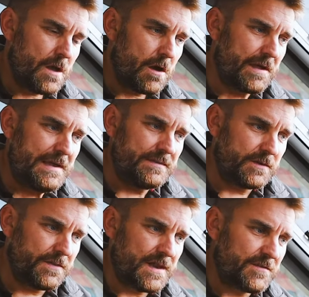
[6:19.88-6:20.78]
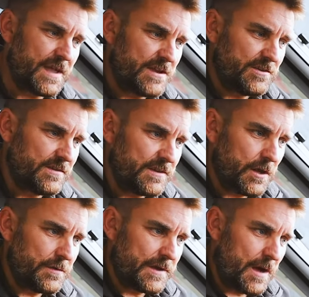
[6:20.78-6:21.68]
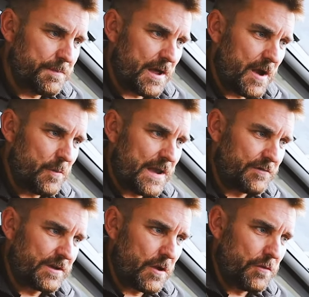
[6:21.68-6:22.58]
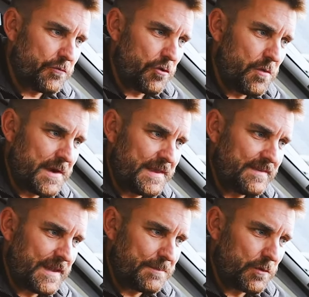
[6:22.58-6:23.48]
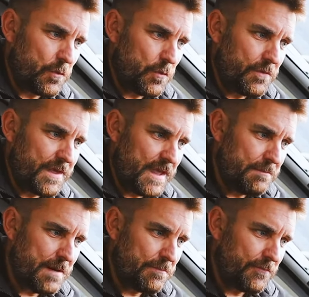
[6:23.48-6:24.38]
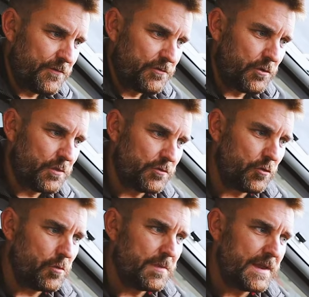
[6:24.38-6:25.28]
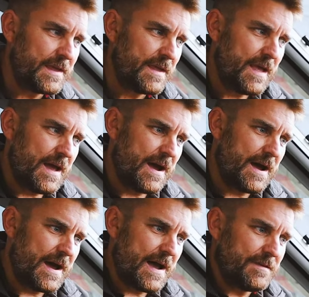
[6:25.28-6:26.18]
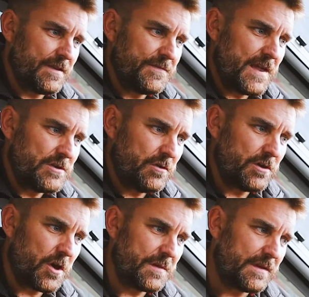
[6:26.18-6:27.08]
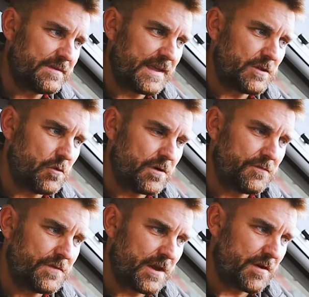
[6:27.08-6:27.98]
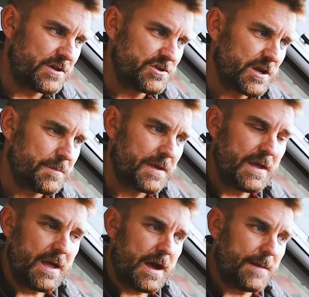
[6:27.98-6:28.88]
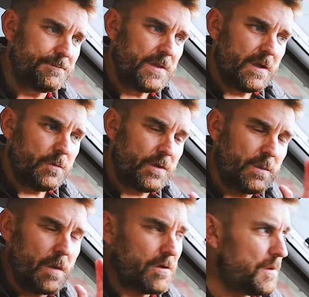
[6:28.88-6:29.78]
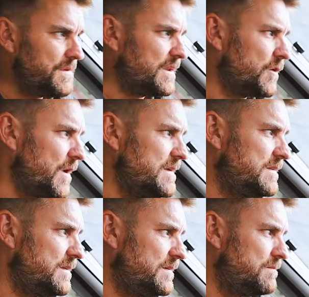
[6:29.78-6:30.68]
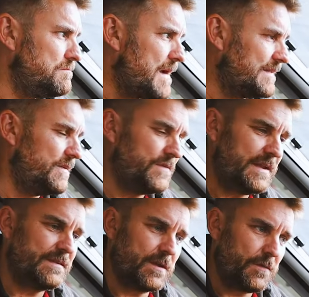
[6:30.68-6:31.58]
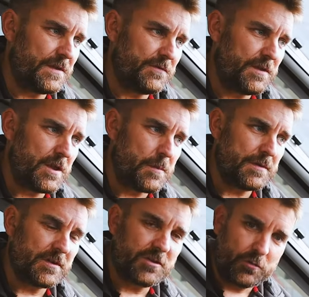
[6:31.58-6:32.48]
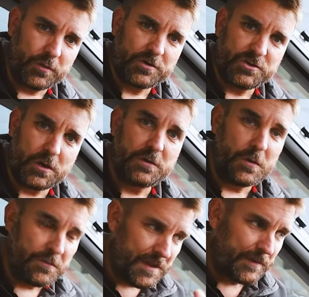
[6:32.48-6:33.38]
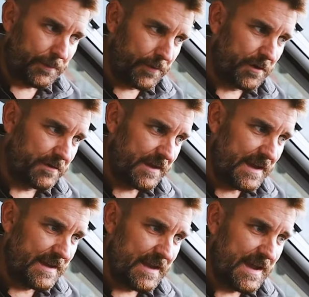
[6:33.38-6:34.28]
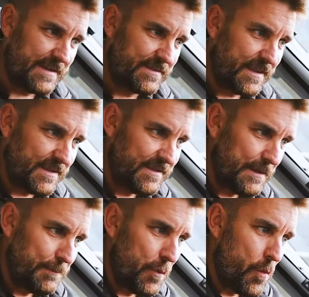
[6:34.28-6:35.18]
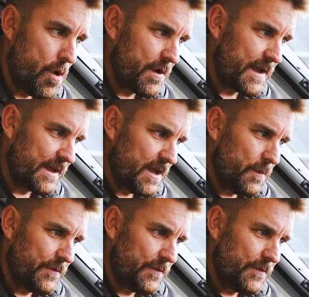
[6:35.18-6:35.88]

Okay, so the navigation's loaded up and we have to go through and accept all the bump as you would normally, and then you can go in and set your configuration up. Um, we won't go into great massive detail on this video because I just want to show you this product in its simple working.